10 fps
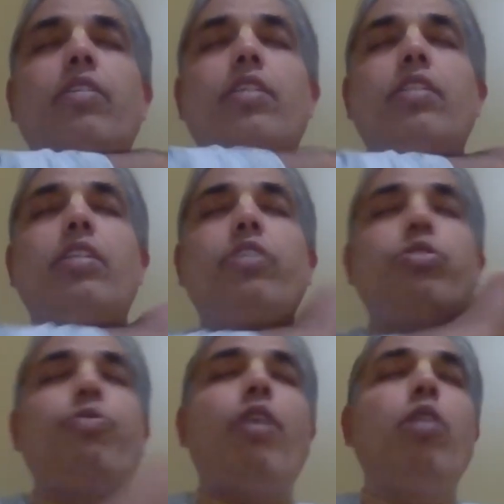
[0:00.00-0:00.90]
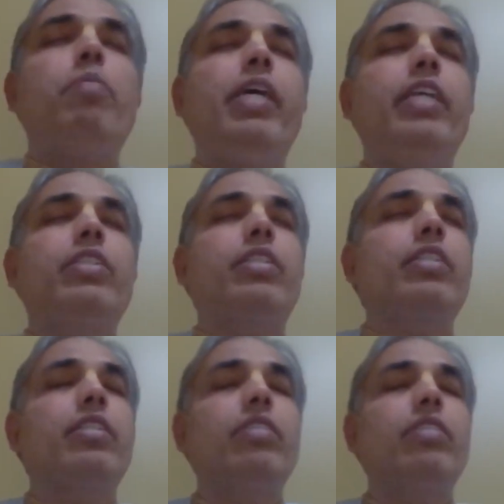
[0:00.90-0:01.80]
They should follow my
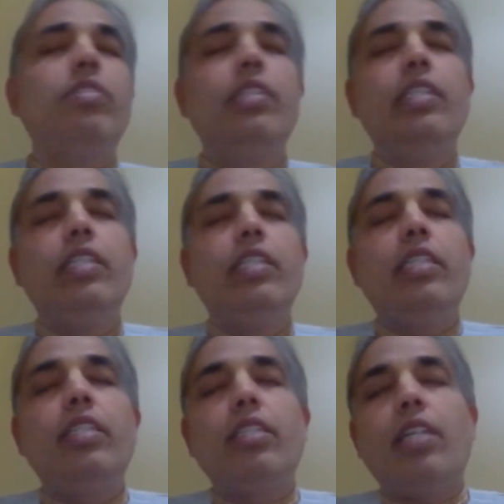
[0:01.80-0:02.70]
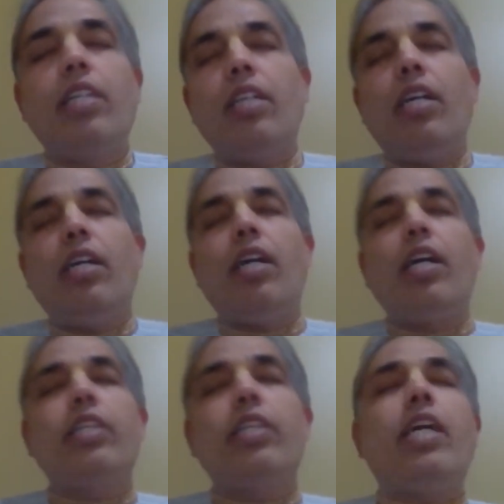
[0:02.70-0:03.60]
instruction. No, it is not the
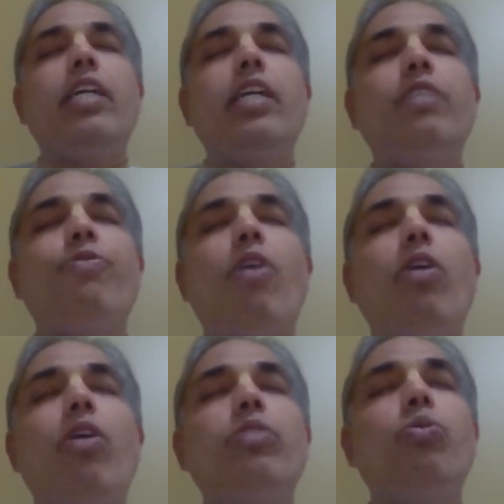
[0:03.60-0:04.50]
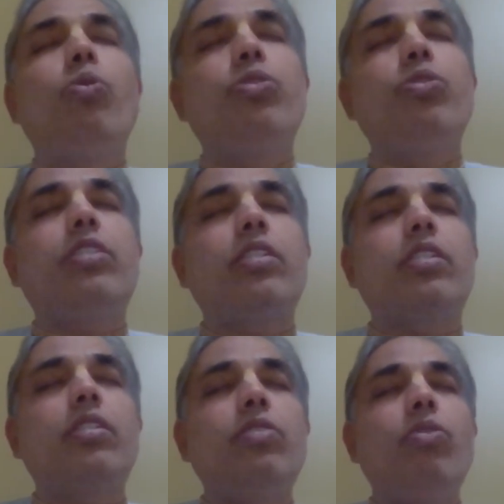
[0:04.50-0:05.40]
understanding is following Guru's
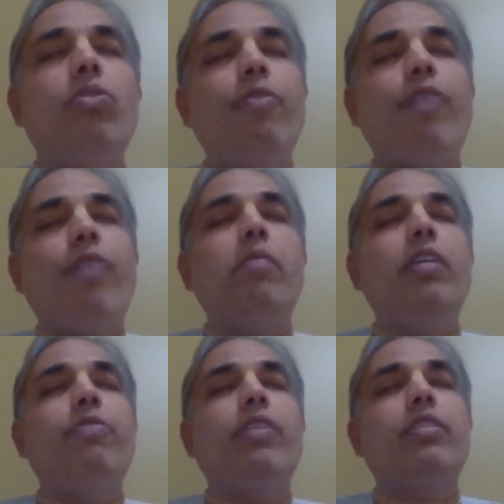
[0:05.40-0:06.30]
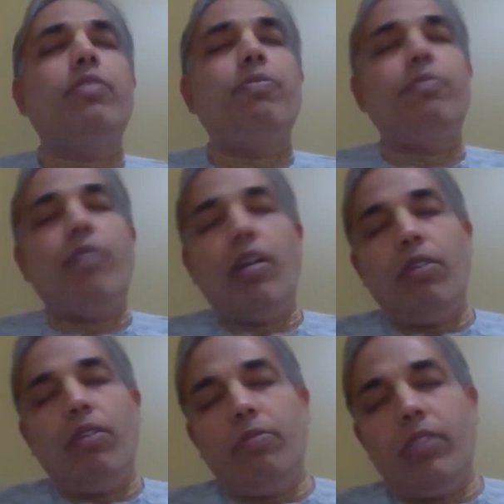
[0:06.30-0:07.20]
instruction. Whole family
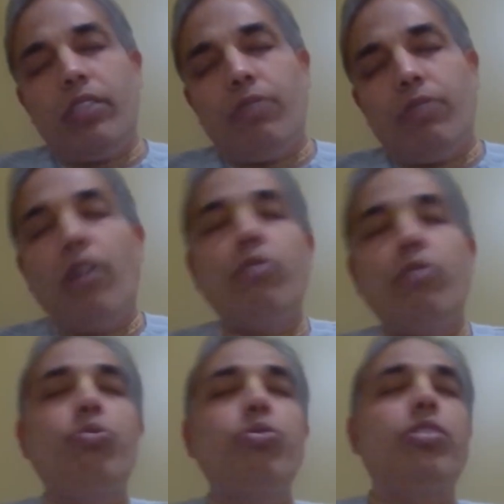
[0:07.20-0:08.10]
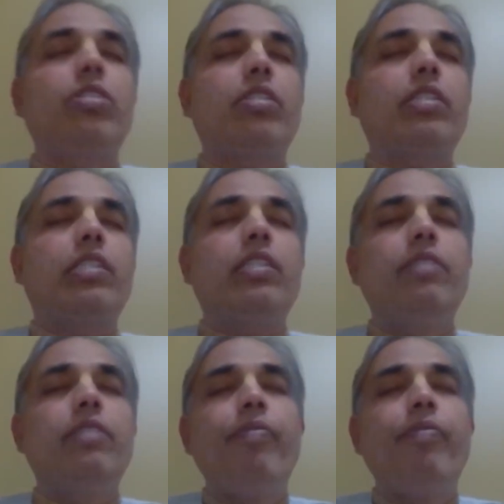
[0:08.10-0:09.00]
must follow Guru's instruction.
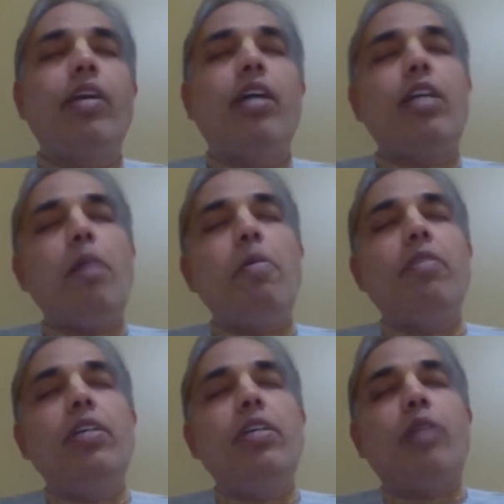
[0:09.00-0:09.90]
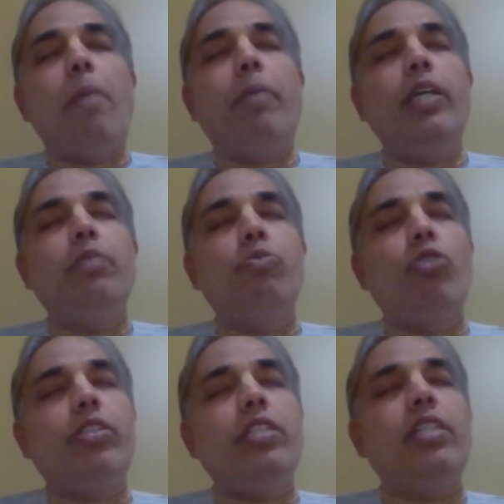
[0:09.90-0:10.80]
On top of that, if somebody is
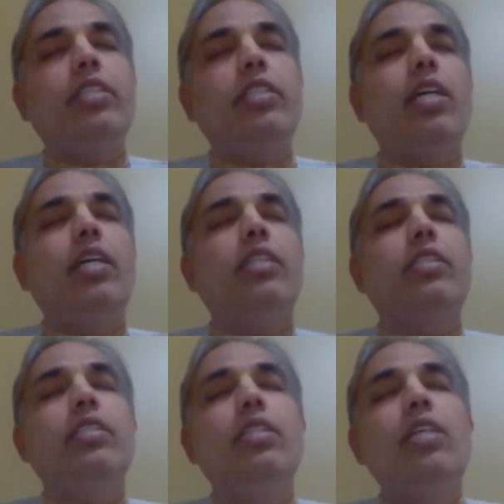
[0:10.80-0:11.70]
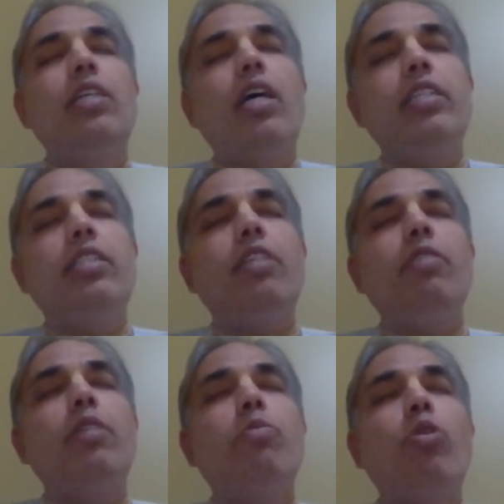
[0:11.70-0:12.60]
more serious than us, or is
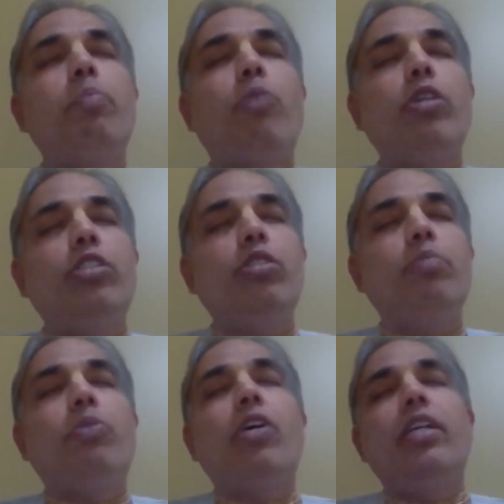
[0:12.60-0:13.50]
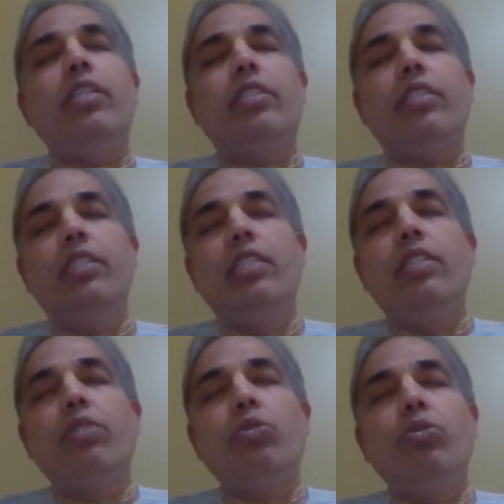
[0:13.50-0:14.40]
giving more positive points
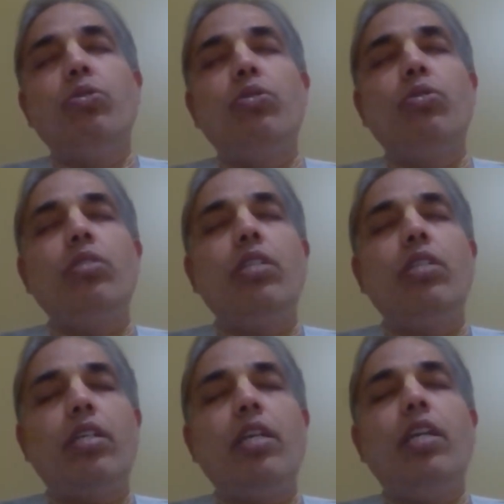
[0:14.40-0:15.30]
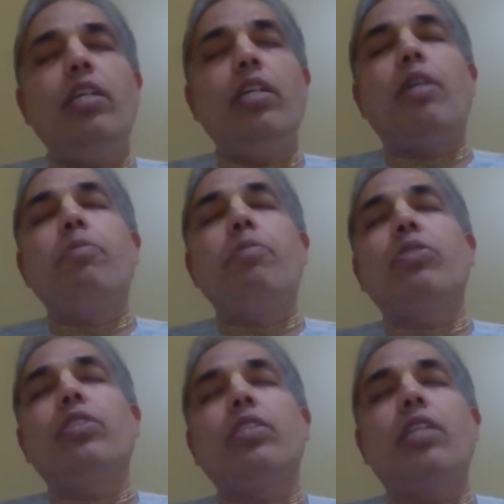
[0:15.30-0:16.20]
to really come
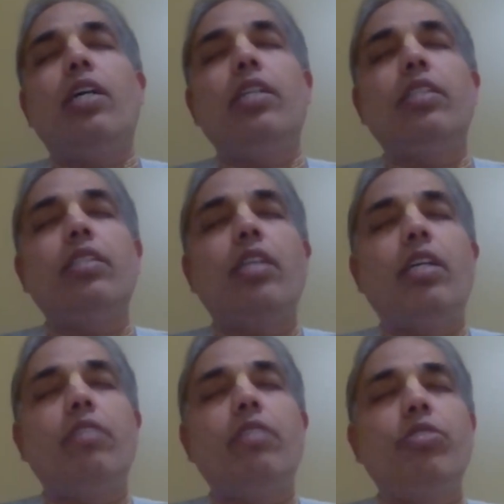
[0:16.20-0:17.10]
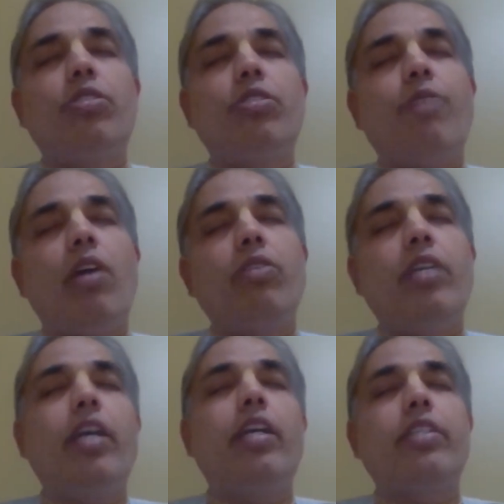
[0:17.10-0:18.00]
to Krishna, then we should follow
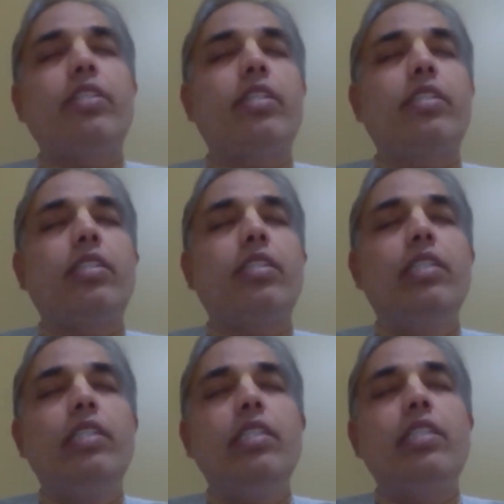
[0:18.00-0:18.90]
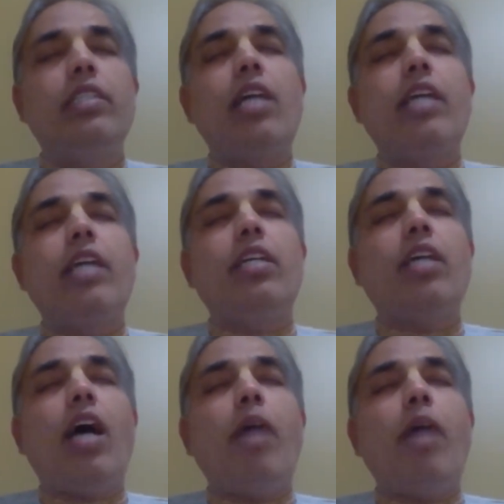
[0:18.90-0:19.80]
their instruction. It is not that
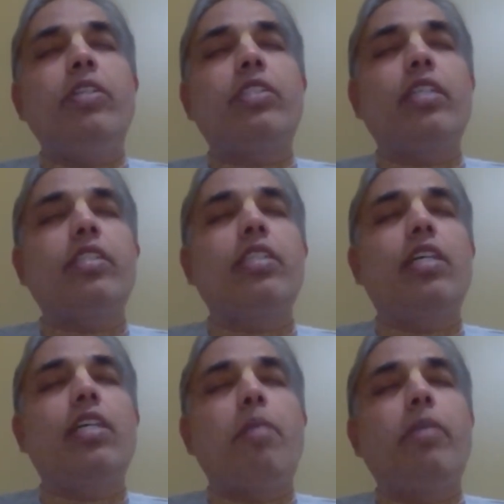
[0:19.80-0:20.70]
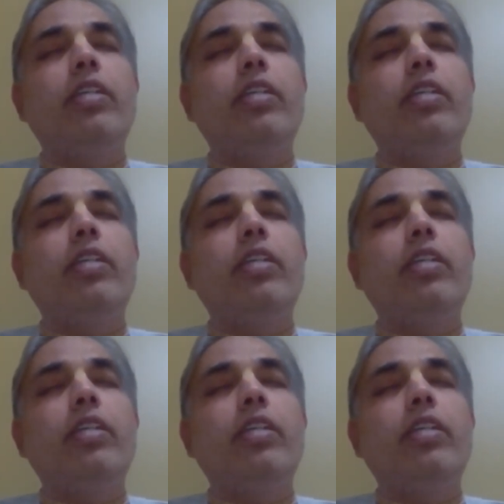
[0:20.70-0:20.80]
I am instructing or somebody is